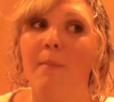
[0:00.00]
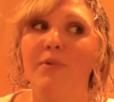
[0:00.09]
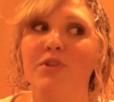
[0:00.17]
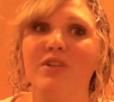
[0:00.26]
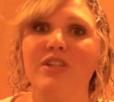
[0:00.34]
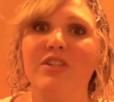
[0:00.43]

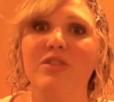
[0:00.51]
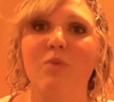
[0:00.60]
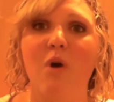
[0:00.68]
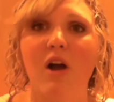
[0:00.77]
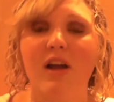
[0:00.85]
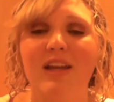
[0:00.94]
But you can just
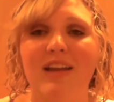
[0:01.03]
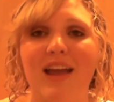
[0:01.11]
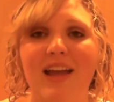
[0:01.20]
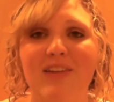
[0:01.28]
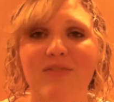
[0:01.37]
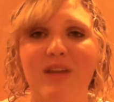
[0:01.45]
walk and
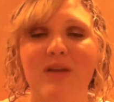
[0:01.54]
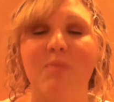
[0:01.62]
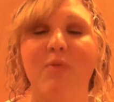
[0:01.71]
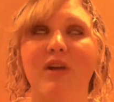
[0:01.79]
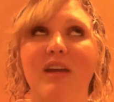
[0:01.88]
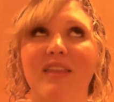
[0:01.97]
kind of like
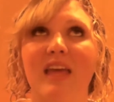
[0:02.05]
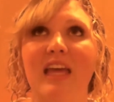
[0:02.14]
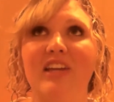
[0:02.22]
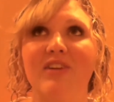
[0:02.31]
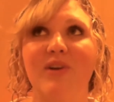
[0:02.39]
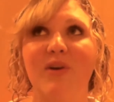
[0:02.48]
breathe
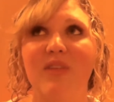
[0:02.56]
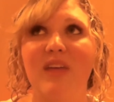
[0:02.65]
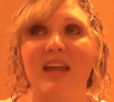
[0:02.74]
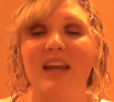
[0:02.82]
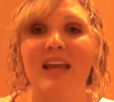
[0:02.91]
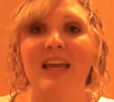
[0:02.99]
and you know
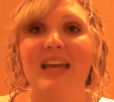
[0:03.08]
that